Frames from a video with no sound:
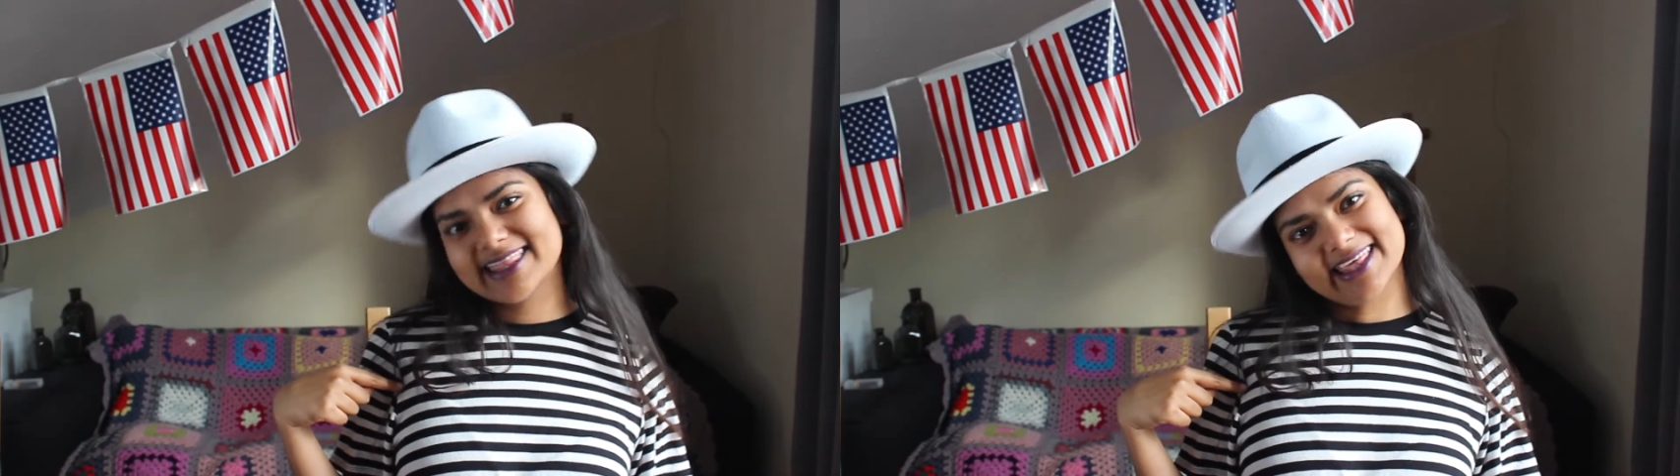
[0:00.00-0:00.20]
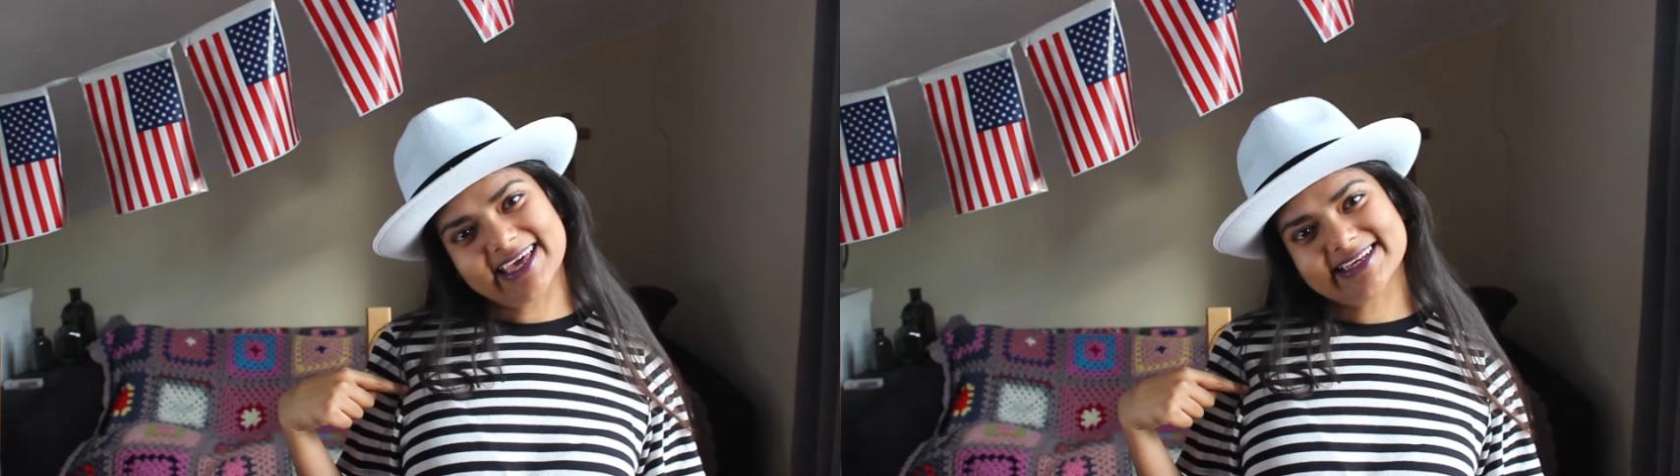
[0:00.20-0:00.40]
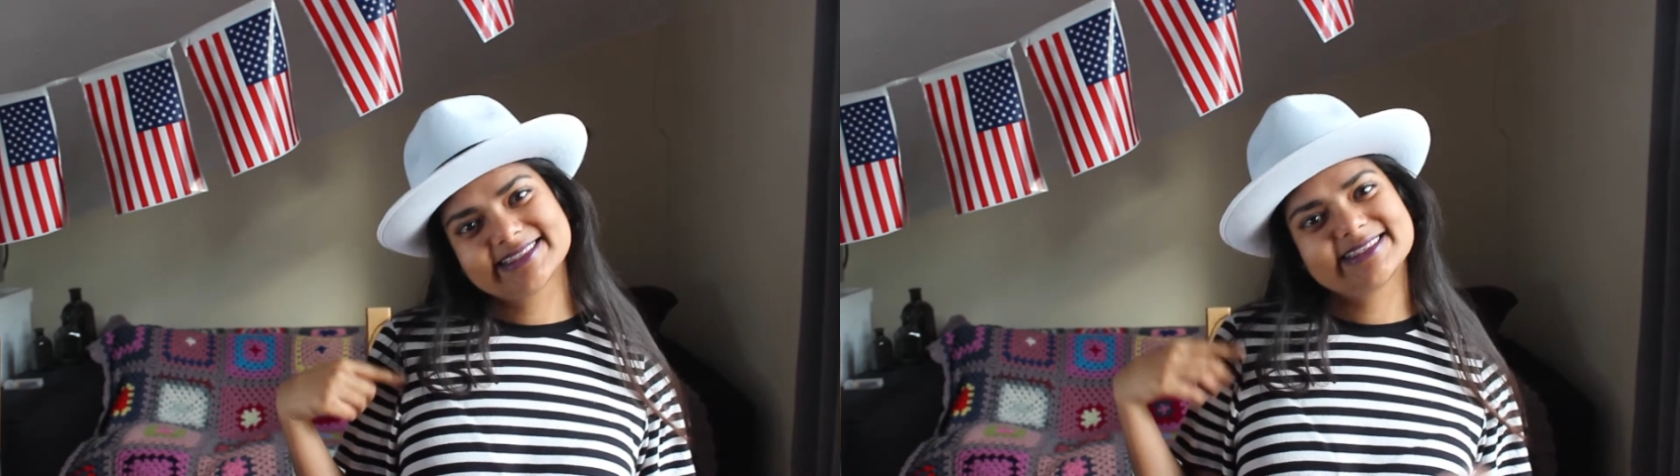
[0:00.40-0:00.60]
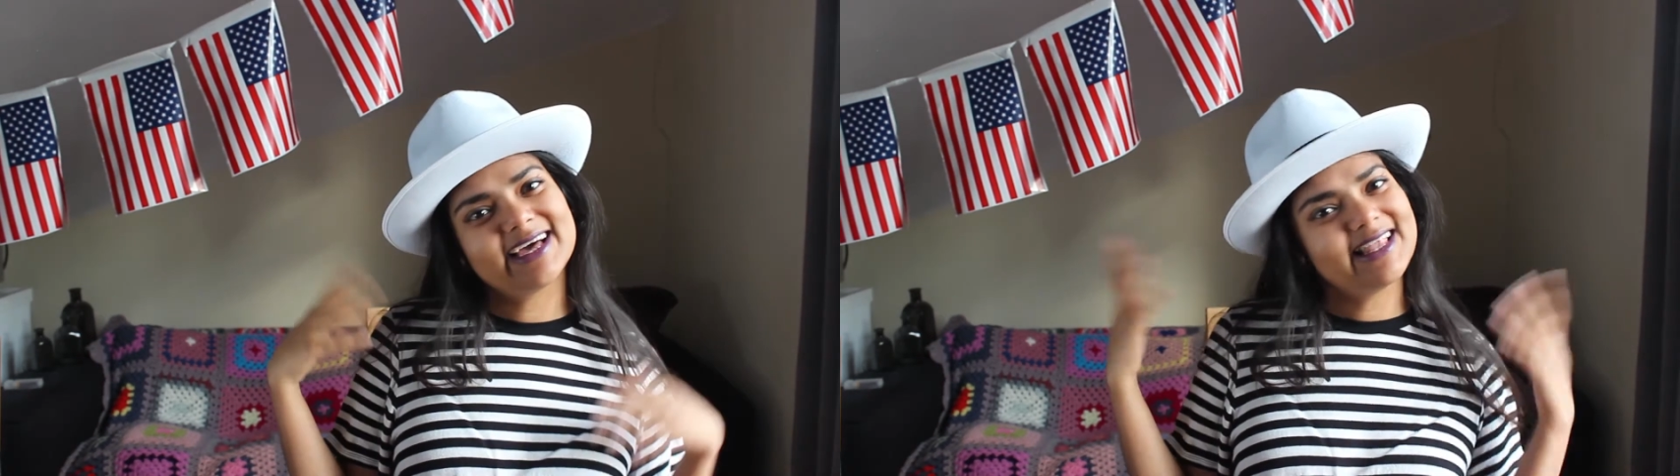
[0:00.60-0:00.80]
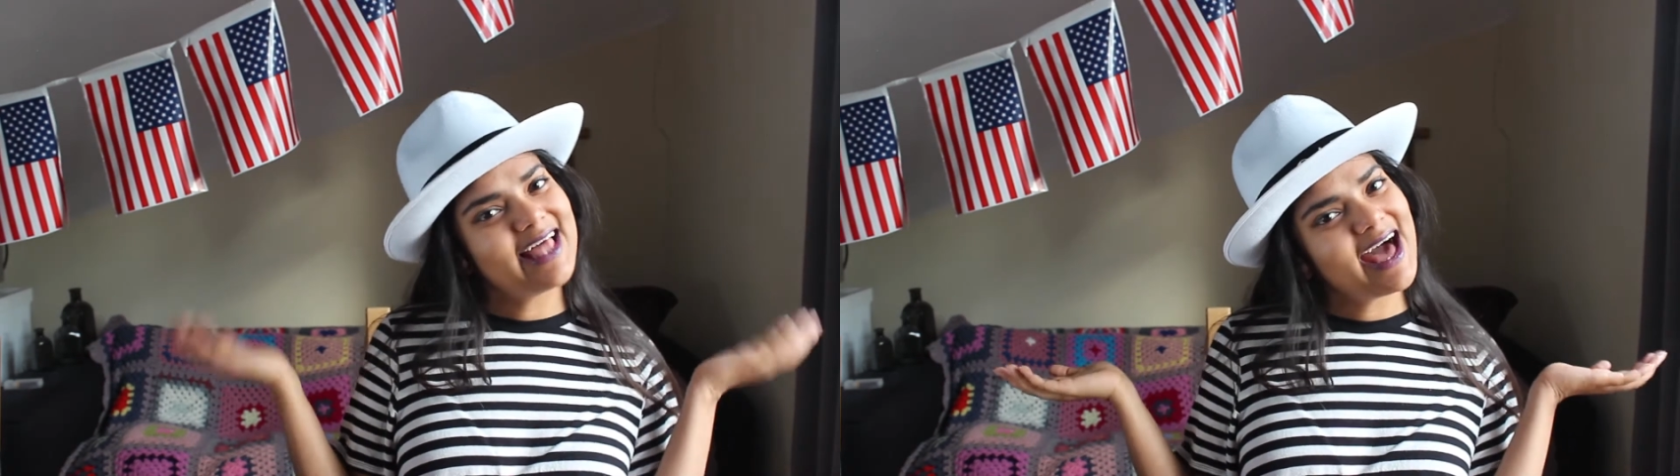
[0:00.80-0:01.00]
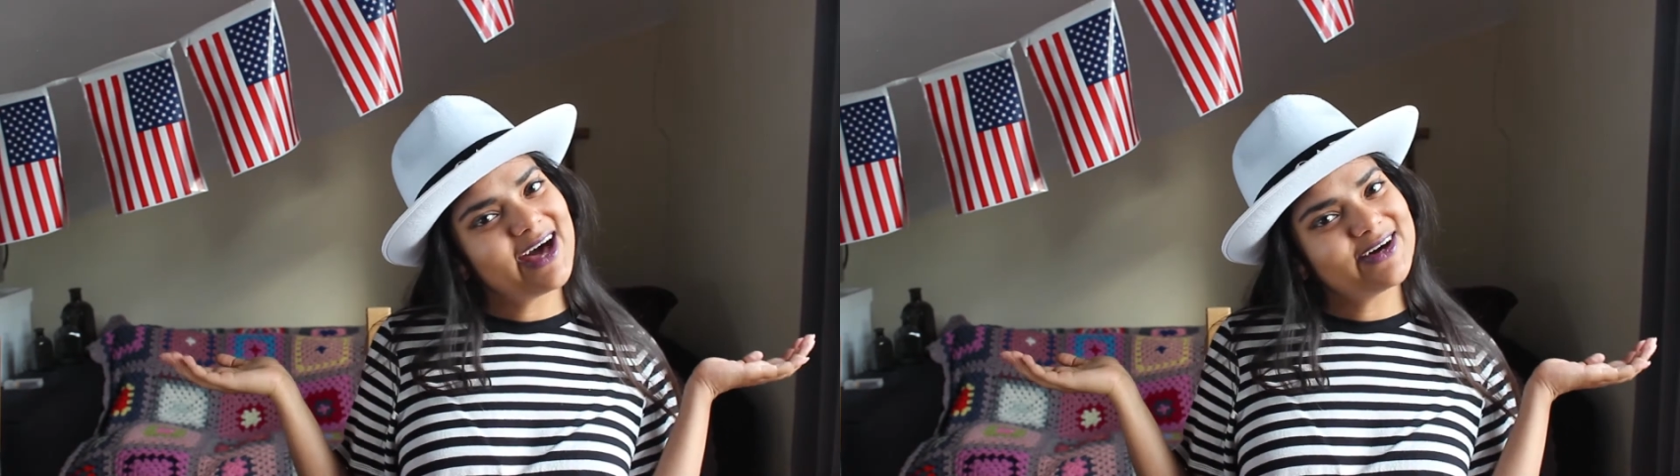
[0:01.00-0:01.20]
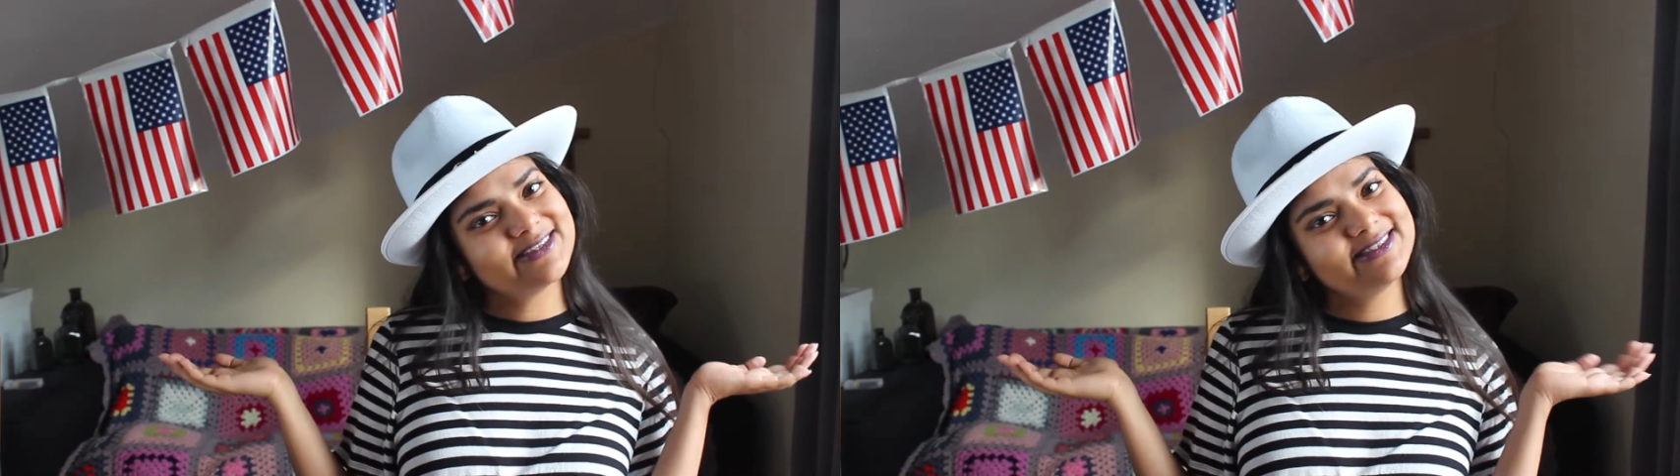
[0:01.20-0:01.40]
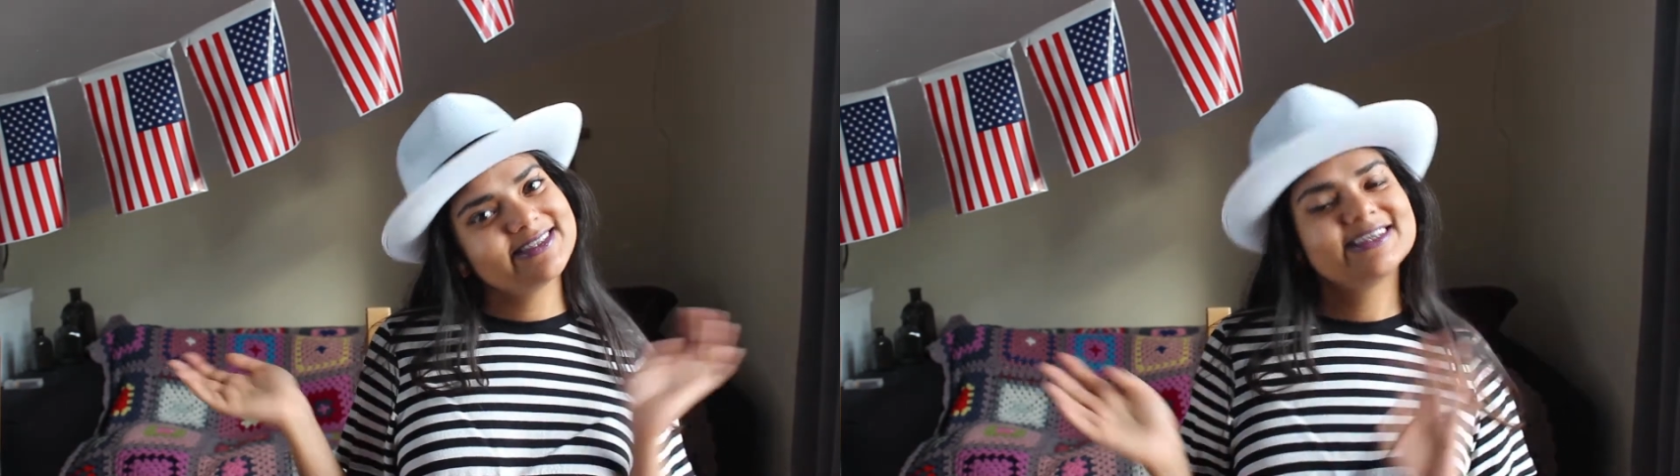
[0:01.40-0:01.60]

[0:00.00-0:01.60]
Thinks Aloud.